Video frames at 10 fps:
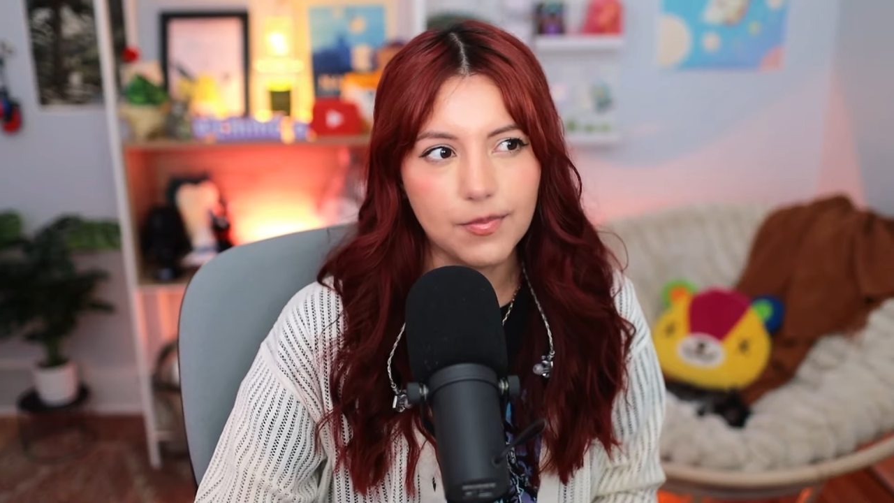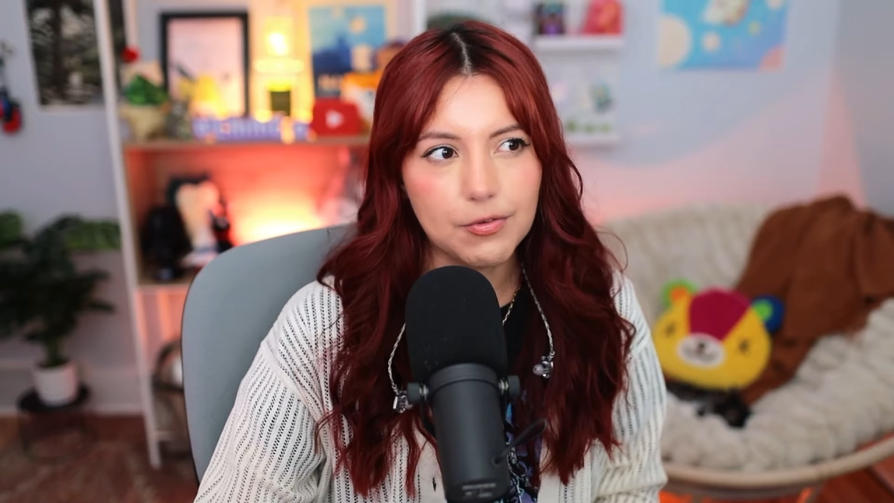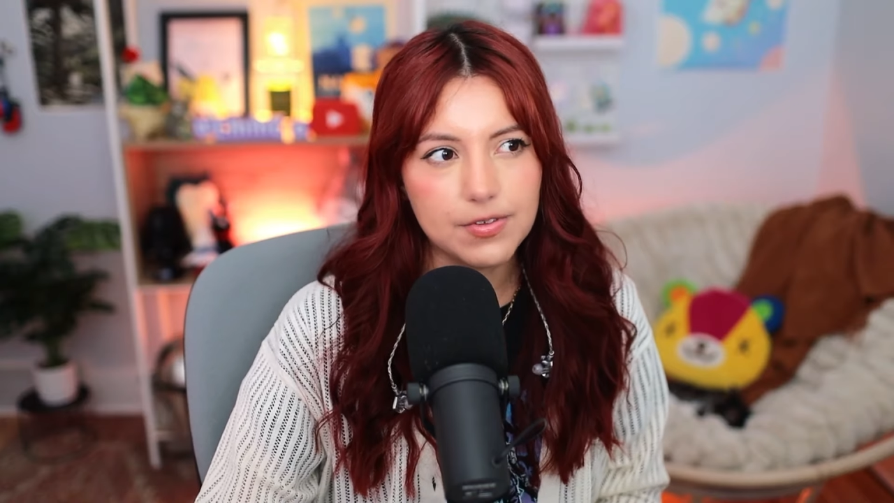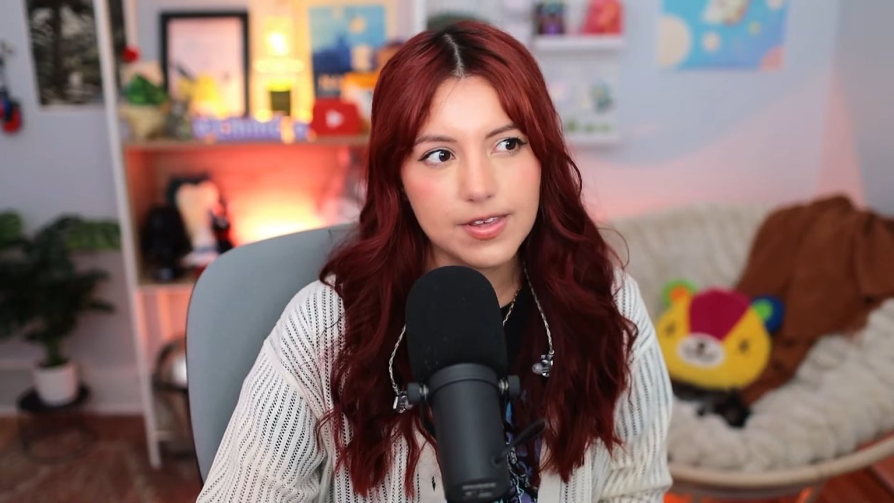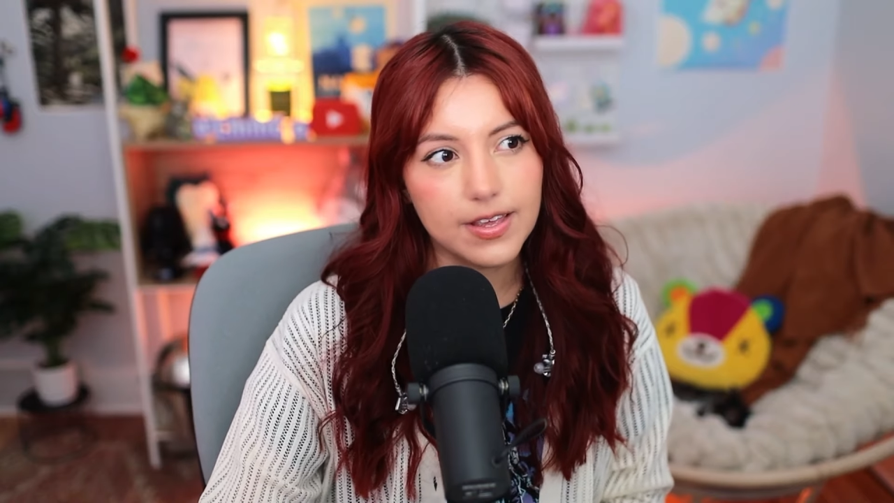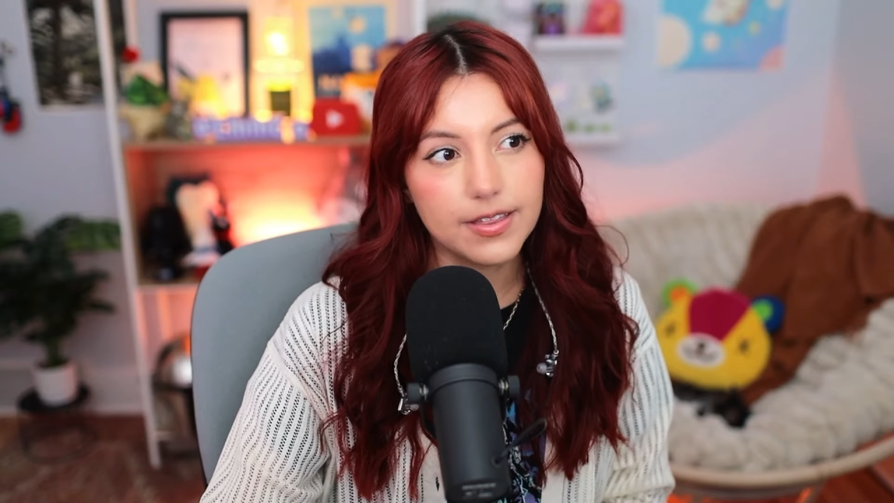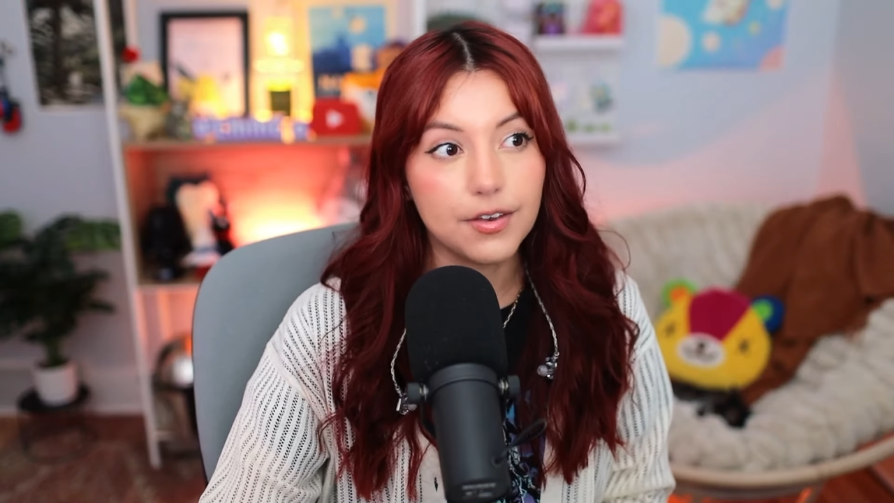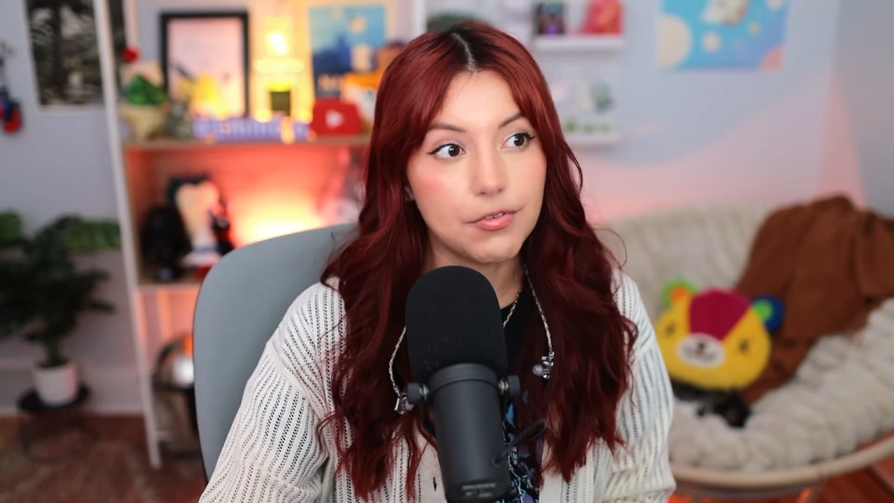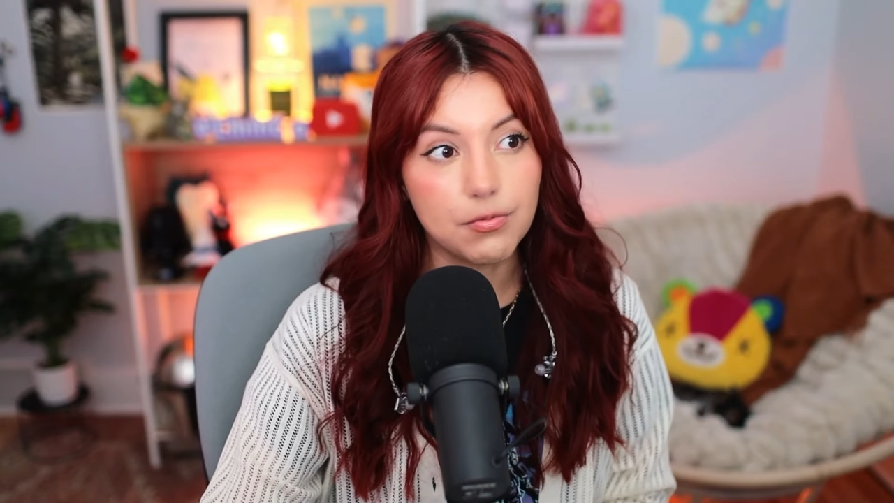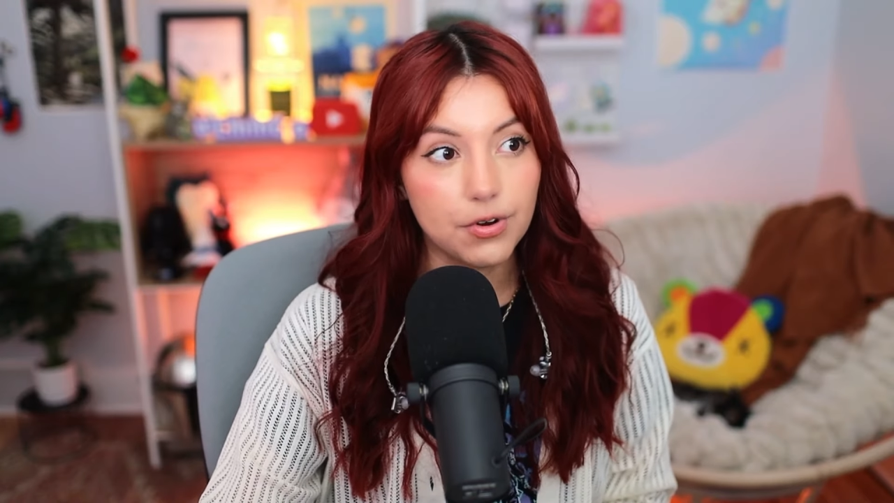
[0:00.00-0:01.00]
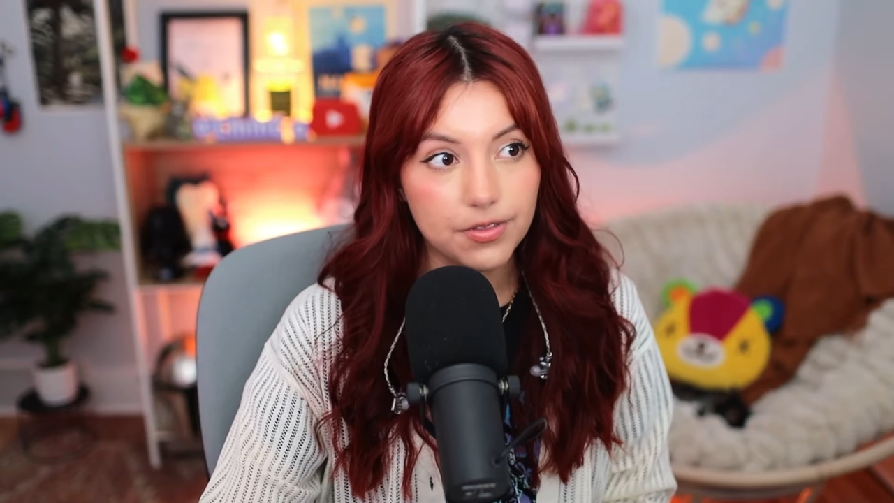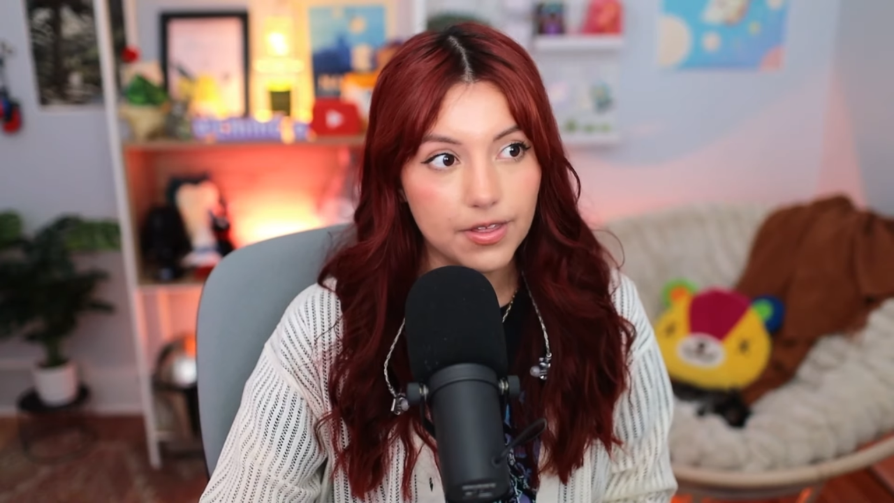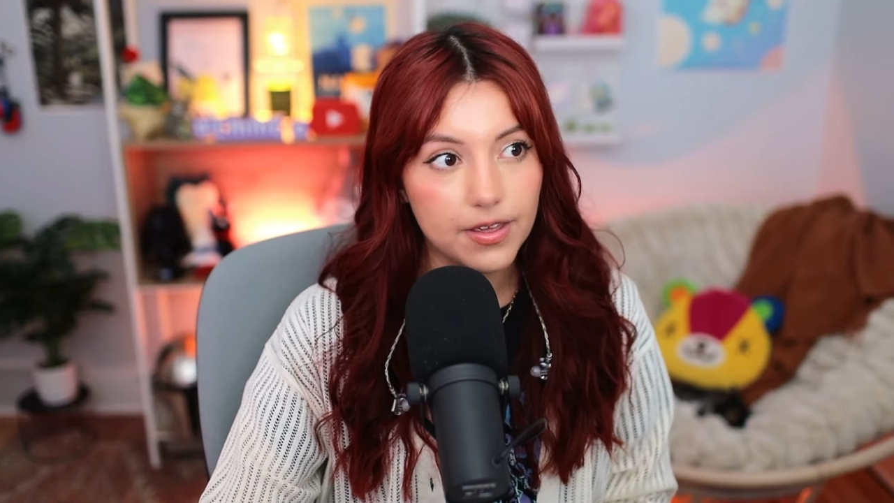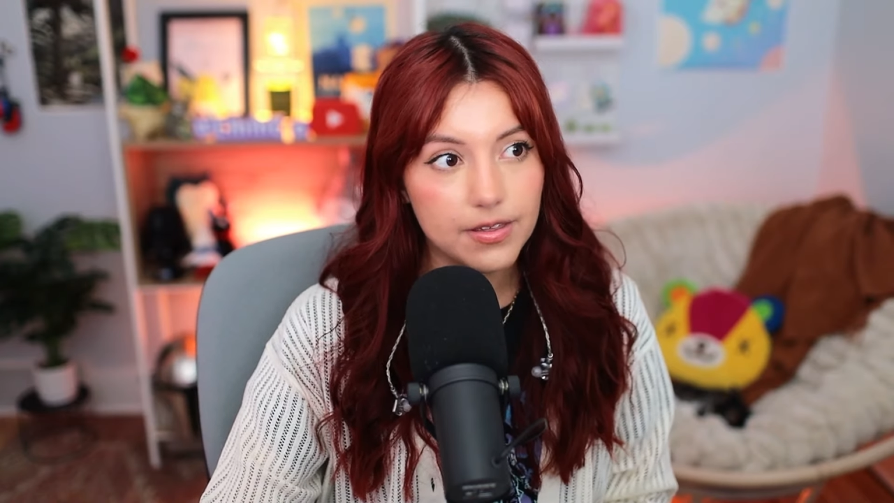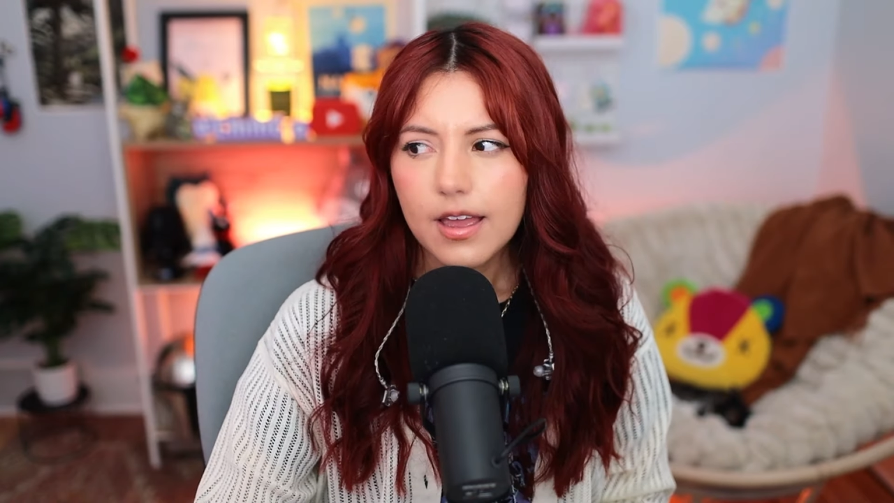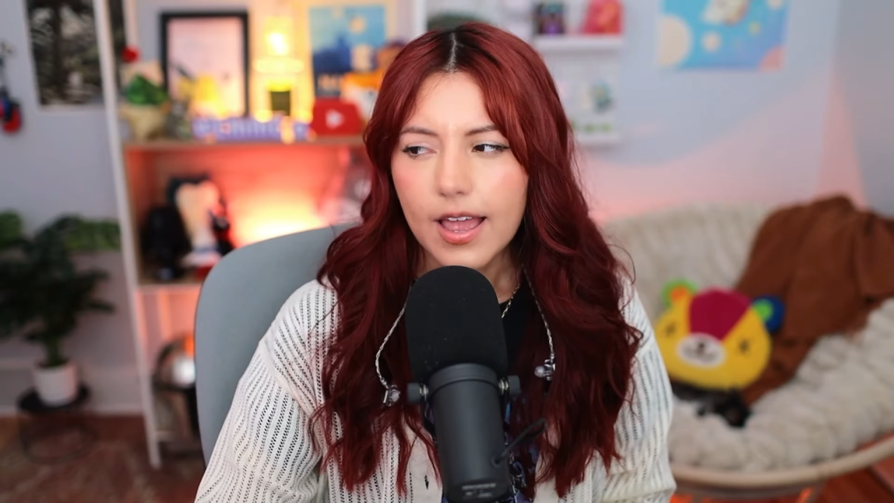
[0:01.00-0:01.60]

He was saying that it was worthless.